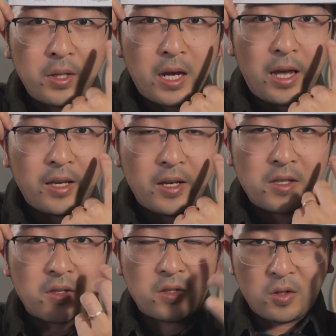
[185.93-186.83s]
eye
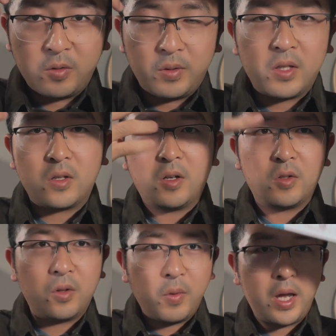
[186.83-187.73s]
is, so it's also
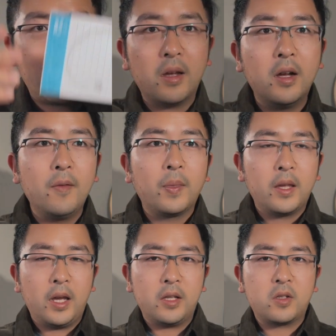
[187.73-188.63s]
the way
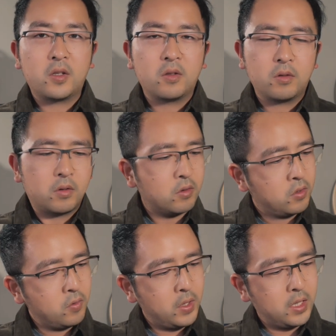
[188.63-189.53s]
it's
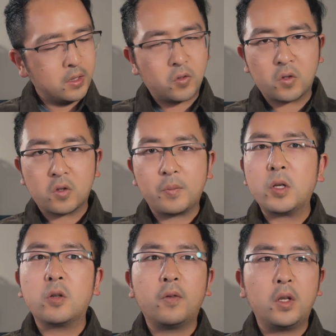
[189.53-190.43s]
doing its
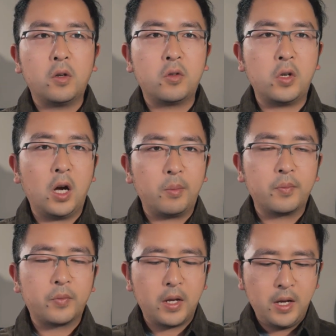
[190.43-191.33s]
spatial video job.
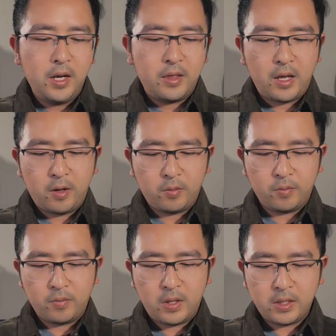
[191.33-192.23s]
Now,
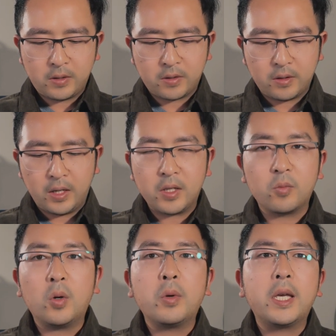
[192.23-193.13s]
this is
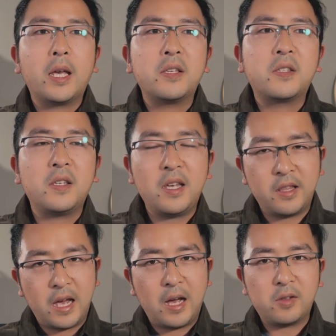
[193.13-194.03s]
what we can see on
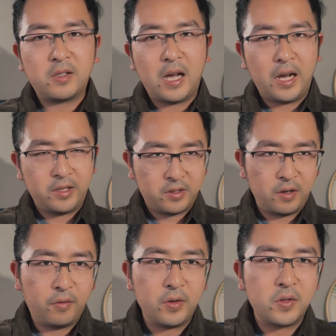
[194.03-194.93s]
outside, the
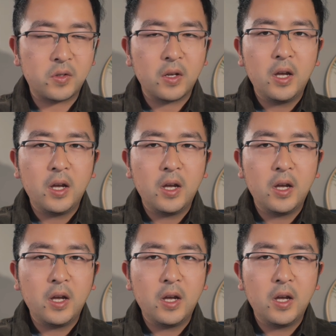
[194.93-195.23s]
difference